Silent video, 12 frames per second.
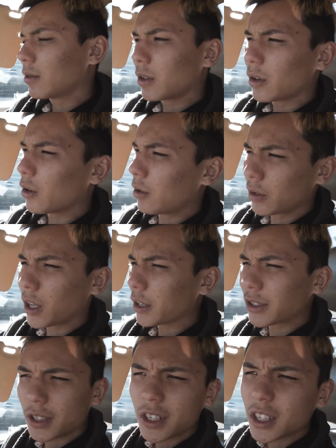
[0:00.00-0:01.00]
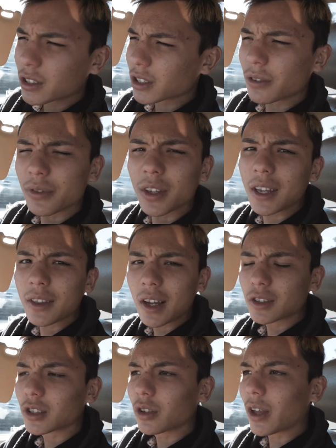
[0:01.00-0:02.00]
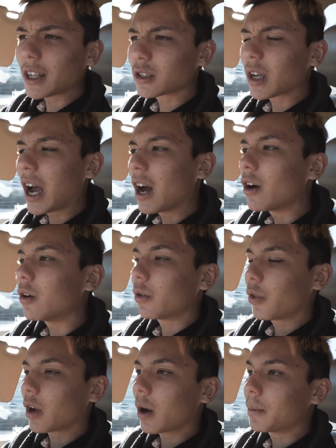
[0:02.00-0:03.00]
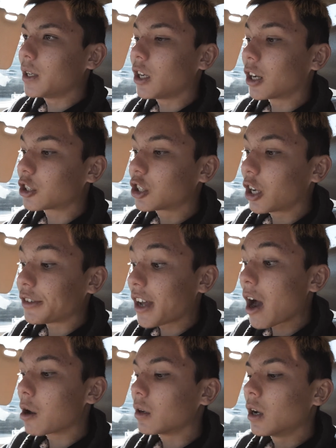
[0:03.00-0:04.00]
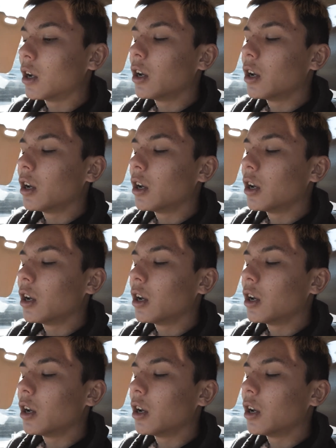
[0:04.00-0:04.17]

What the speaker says: know, custody or something like that. So that's how the company got shut down.